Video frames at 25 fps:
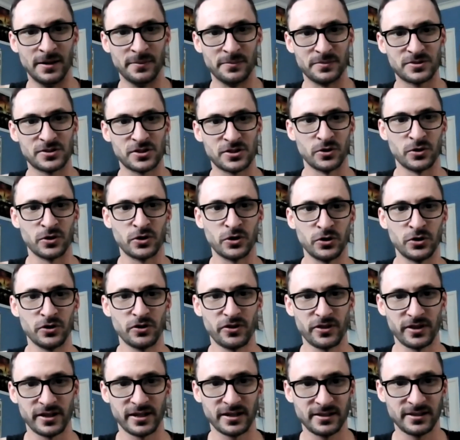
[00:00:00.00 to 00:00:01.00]
So who do you
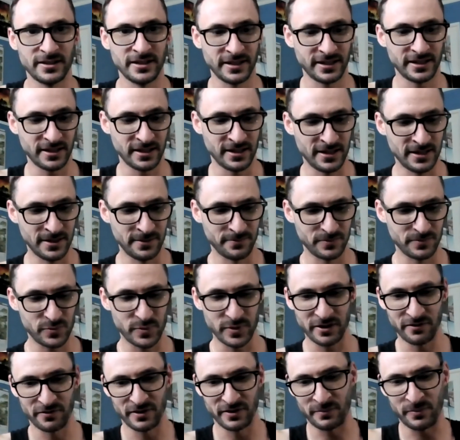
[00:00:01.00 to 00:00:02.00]
think, like,
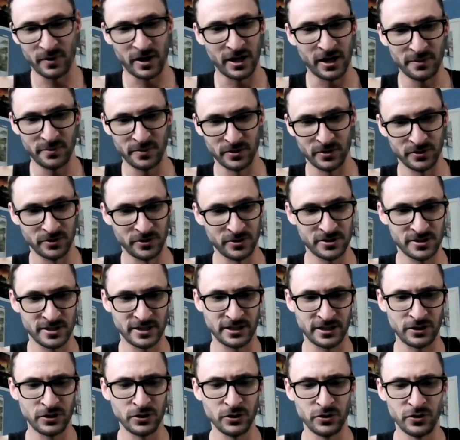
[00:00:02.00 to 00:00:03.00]
speaking of like bodybuilders,
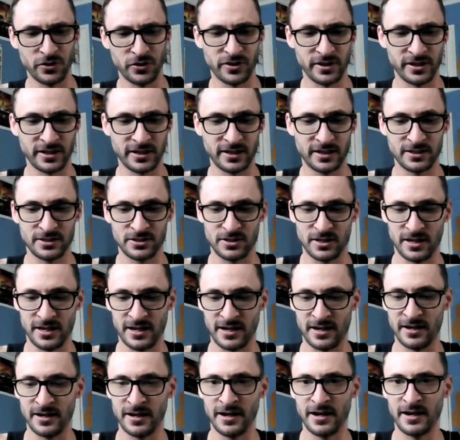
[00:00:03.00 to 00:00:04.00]
like who do you think
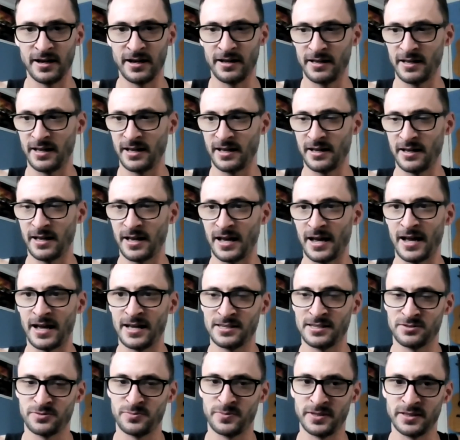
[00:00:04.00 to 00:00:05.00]

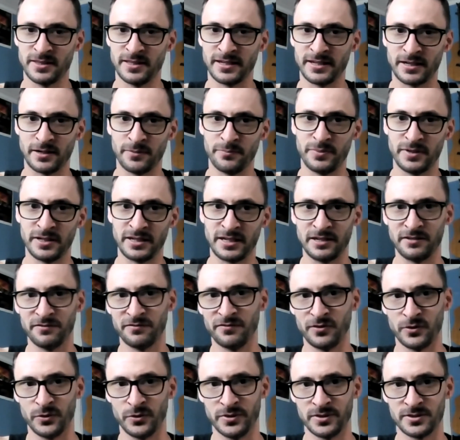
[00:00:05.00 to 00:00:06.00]
has been like a big
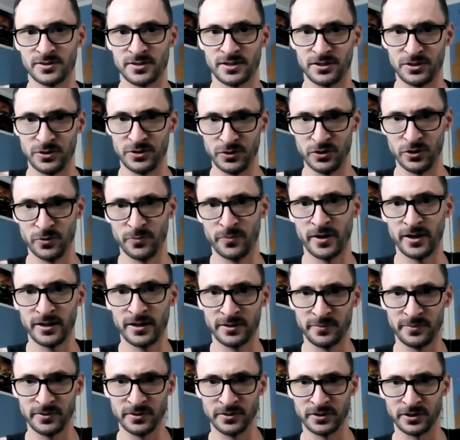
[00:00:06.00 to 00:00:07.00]
influence on you in your
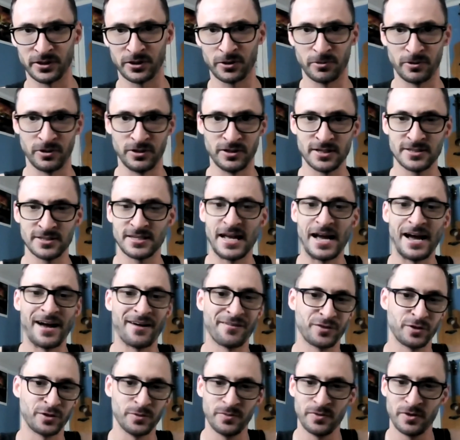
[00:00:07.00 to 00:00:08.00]
bodybuilding career? It doesn't
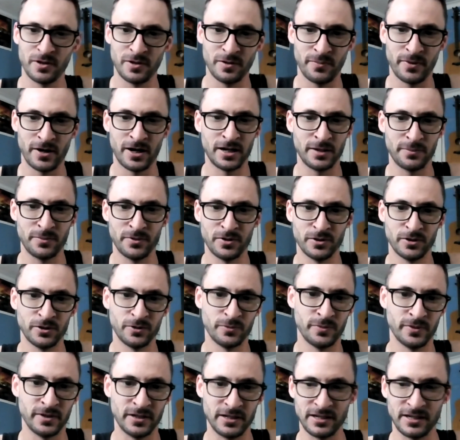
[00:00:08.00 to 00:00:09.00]
have to be a bodybuilder,
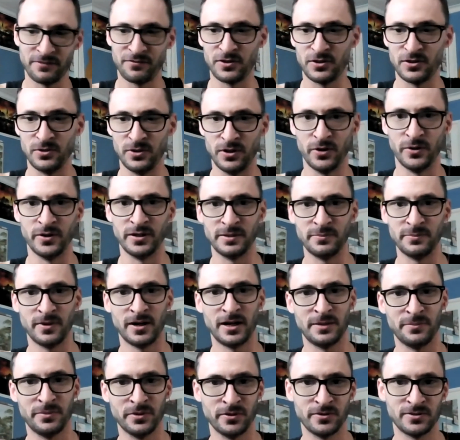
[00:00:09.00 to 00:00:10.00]
but if you know any
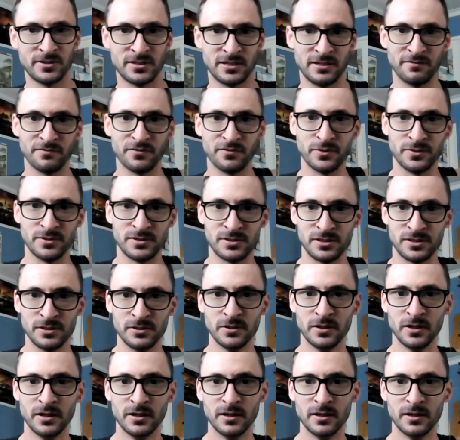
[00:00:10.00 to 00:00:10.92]
bodybuilders that influenced you.